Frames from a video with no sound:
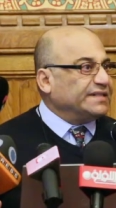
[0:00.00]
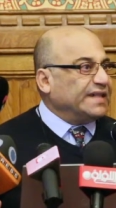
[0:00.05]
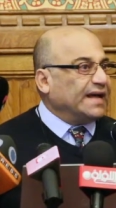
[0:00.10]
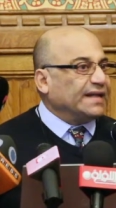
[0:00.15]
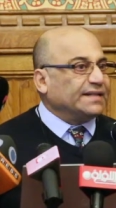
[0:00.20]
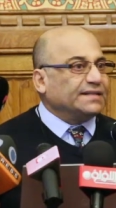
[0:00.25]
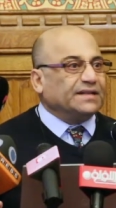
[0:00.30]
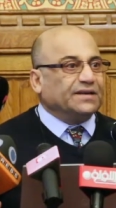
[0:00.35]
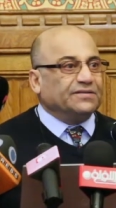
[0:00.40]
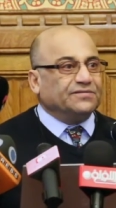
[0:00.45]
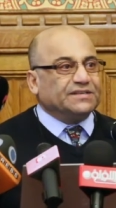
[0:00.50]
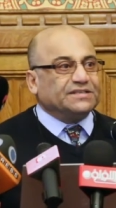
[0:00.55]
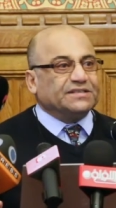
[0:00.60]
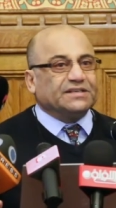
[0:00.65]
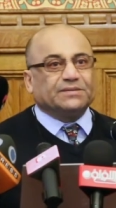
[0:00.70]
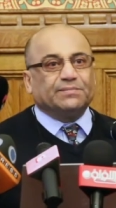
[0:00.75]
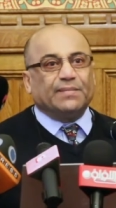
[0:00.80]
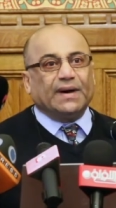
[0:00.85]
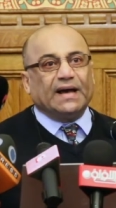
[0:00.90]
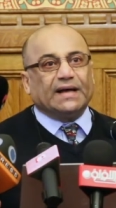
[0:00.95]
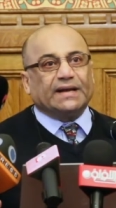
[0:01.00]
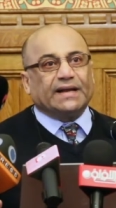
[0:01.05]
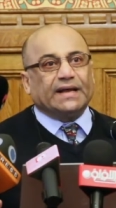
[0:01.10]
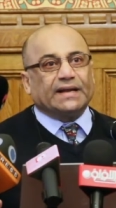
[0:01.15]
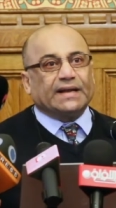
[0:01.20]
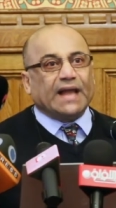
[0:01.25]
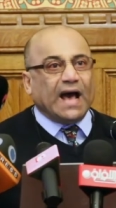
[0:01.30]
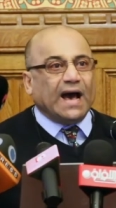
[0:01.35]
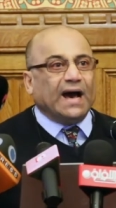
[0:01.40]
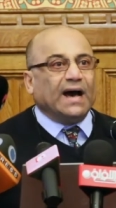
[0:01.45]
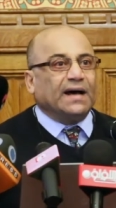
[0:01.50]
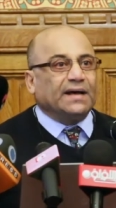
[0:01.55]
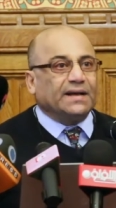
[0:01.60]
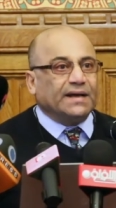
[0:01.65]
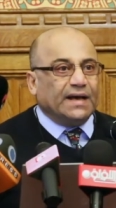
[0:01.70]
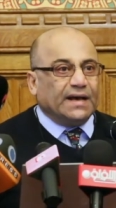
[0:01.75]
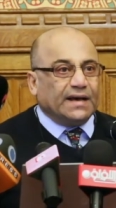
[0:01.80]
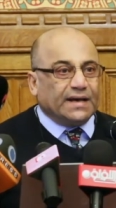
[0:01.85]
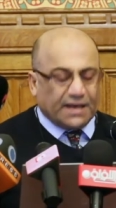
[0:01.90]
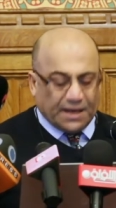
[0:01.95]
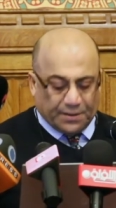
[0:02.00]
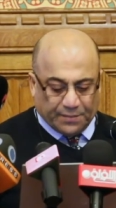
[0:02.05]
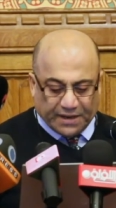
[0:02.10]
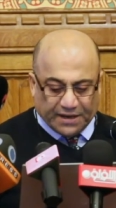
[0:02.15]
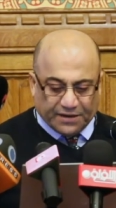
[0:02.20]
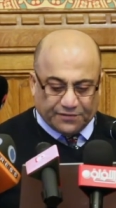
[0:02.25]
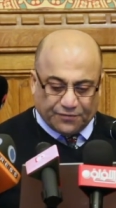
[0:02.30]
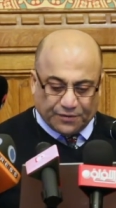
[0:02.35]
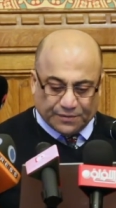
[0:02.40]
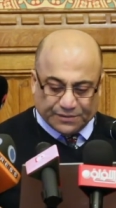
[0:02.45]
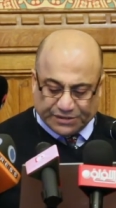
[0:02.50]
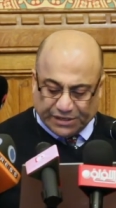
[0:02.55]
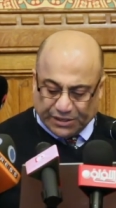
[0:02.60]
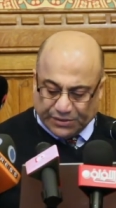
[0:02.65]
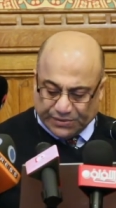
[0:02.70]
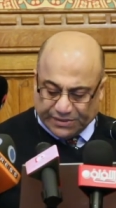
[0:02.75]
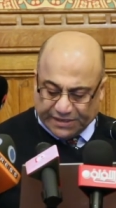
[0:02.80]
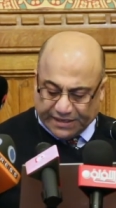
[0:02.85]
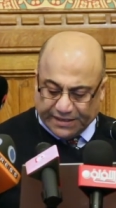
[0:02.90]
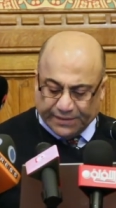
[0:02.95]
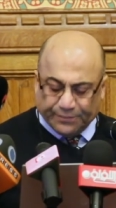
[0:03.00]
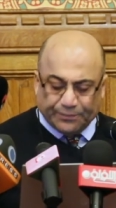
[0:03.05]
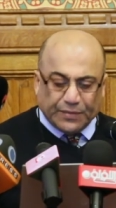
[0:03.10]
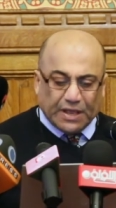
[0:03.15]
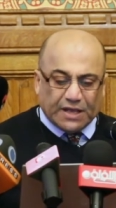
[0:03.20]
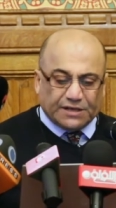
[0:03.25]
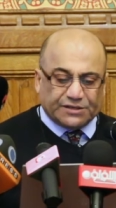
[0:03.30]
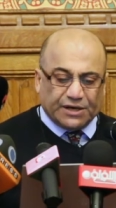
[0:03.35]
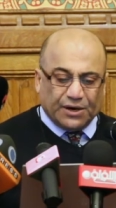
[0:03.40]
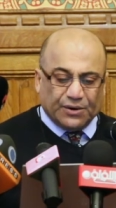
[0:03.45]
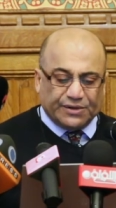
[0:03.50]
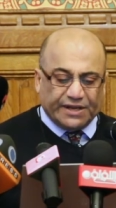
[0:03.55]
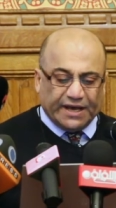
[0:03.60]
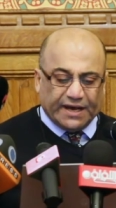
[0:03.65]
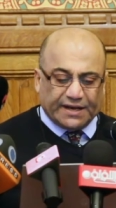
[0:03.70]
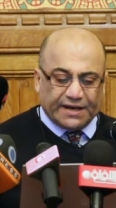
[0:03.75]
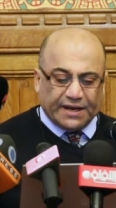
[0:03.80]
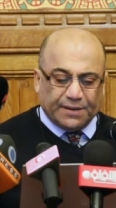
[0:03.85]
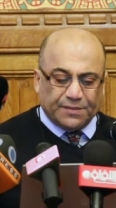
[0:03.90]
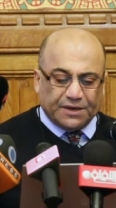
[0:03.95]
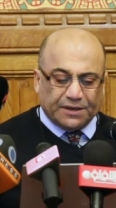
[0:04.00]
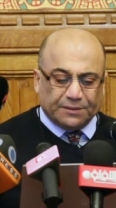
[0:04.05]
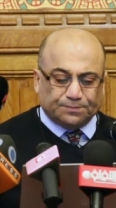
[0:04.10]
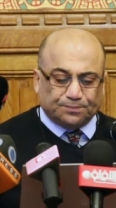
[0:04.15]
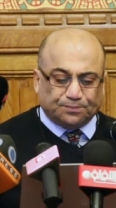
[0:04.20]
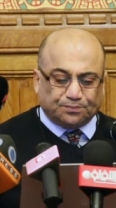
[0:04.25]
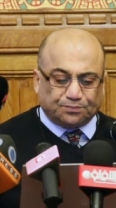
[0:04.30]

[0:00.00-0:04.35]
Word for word: that visit Bahrain are coming from Saudi, Saudi Arabia.